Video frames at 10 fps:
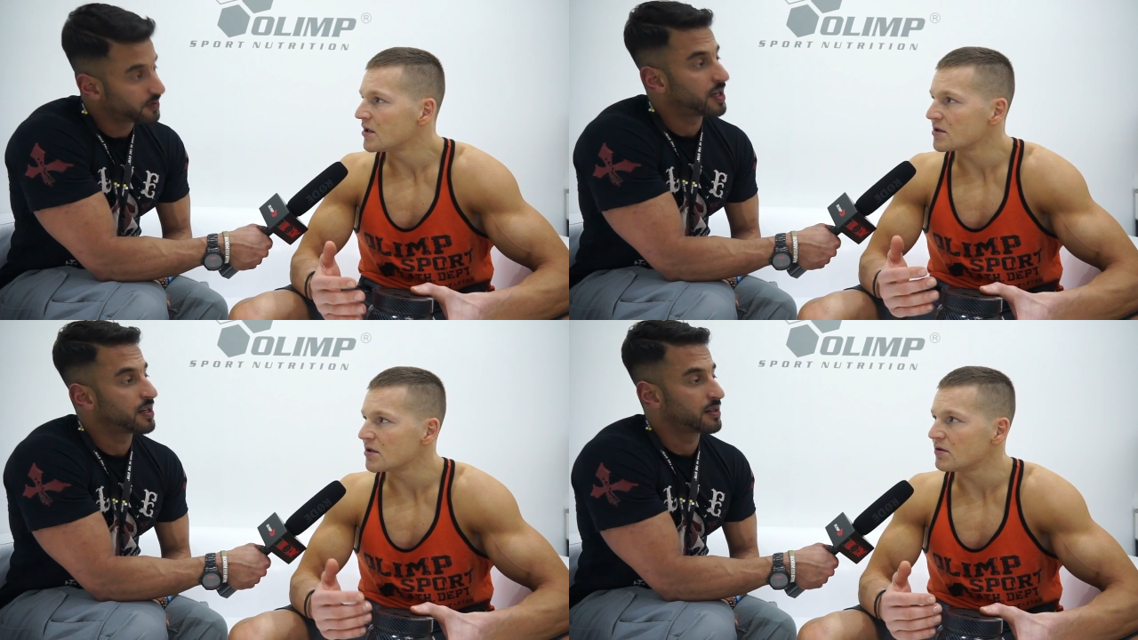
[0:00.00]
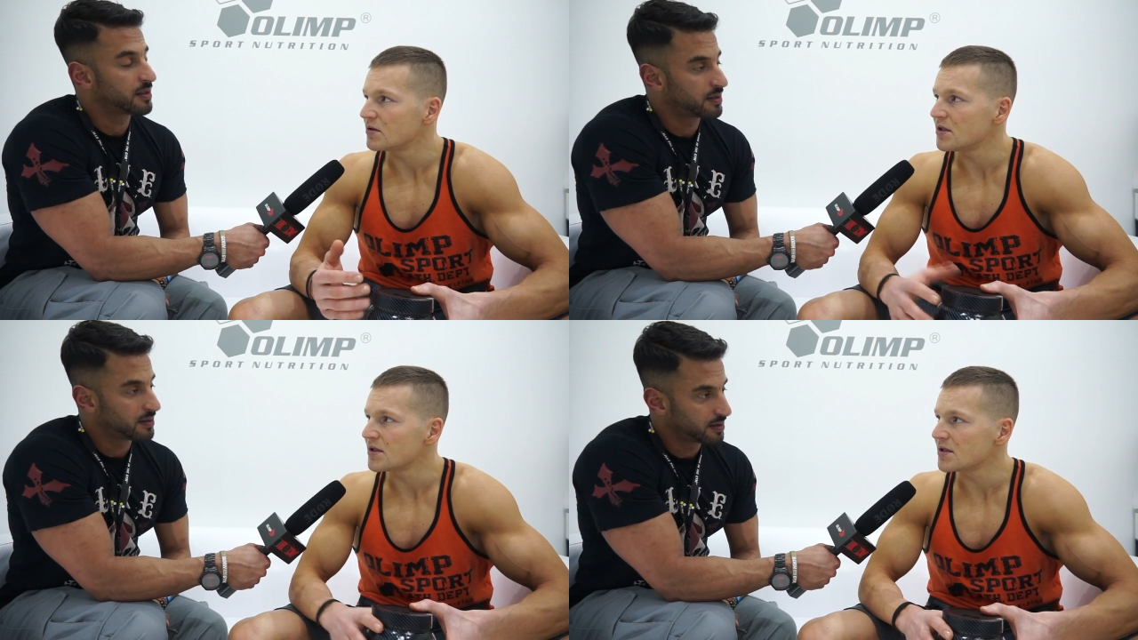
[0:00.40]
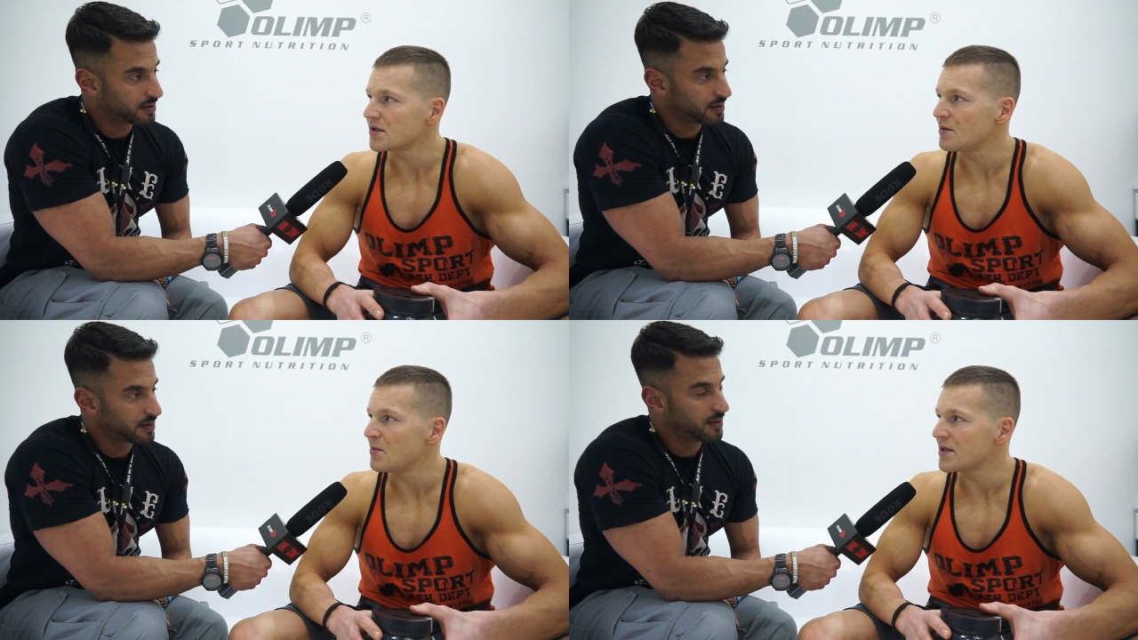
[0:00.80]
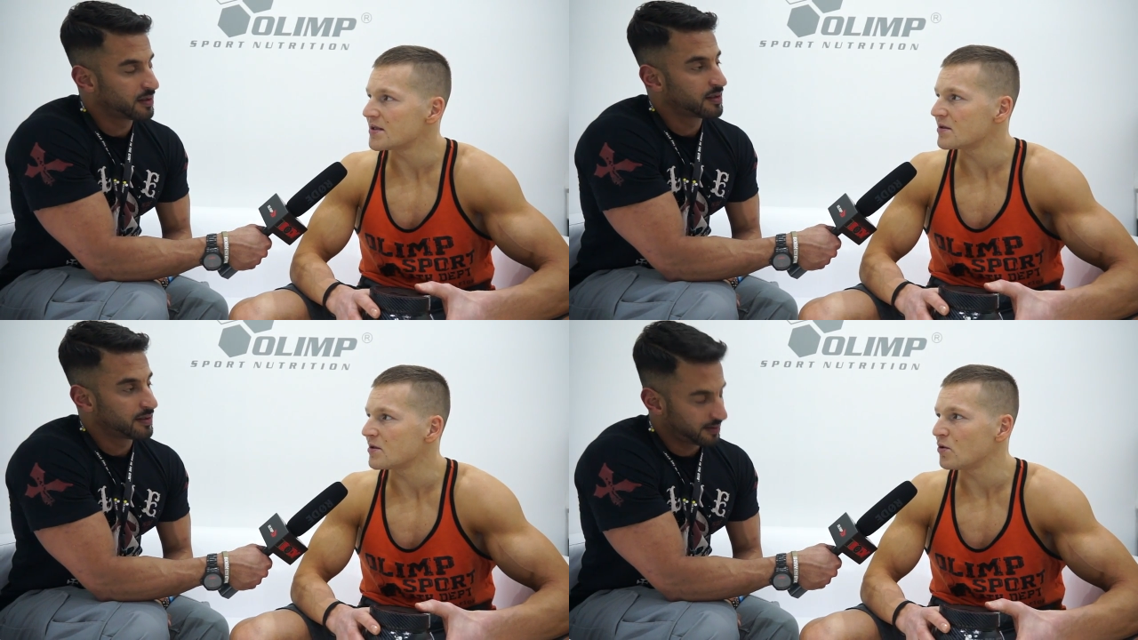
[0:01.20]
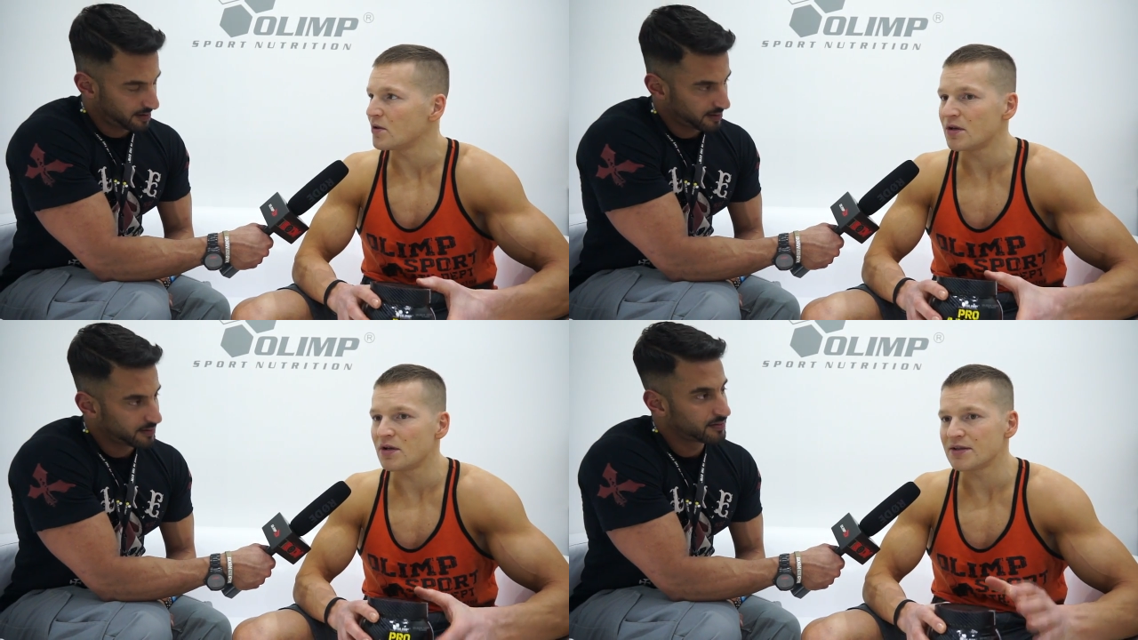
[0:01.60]
Speaker 1: So this is the best uh,
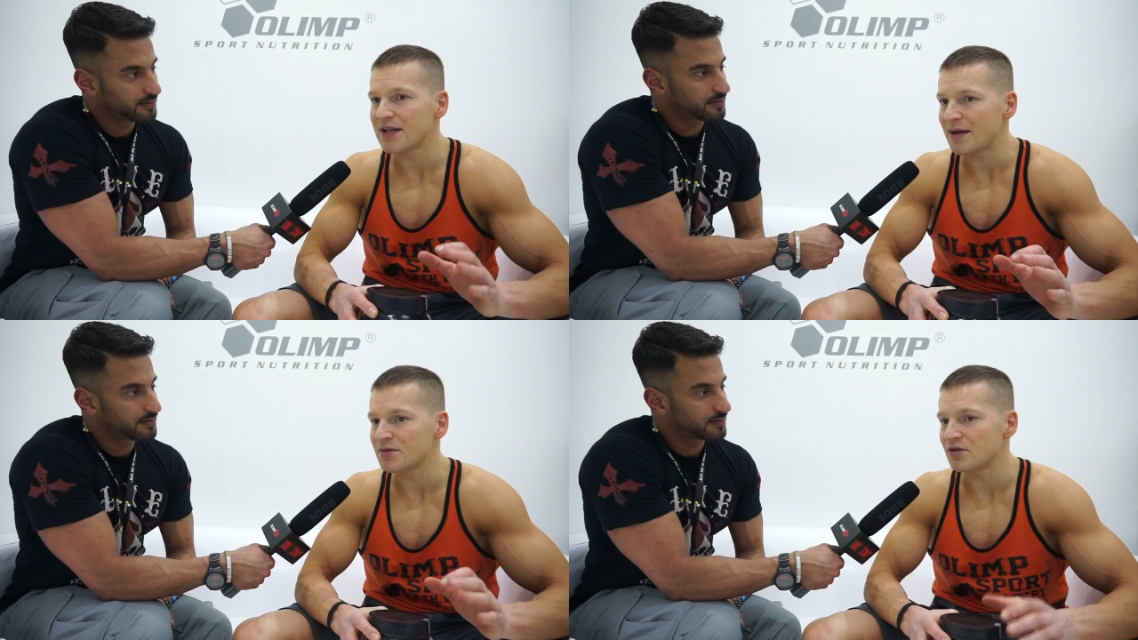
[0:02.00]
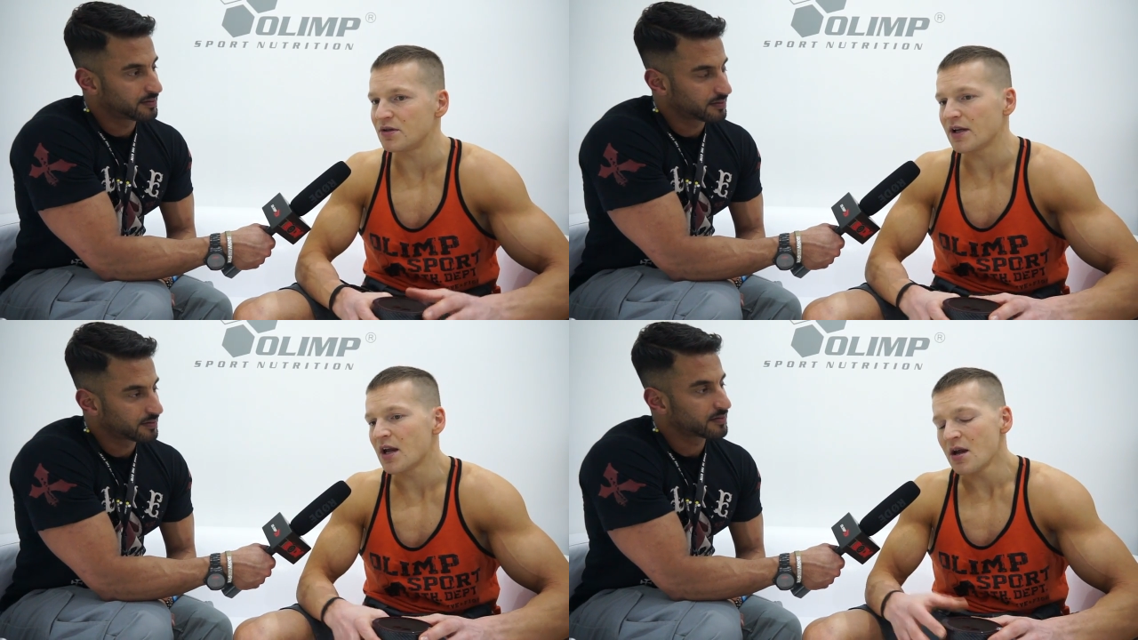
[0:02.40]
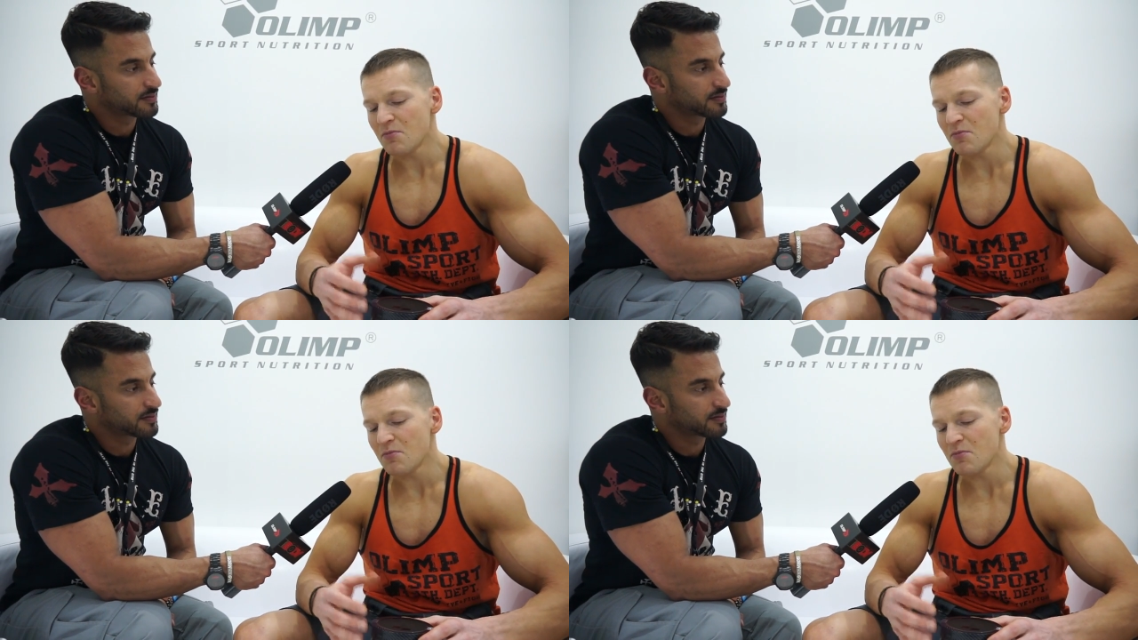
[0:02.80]
times to take.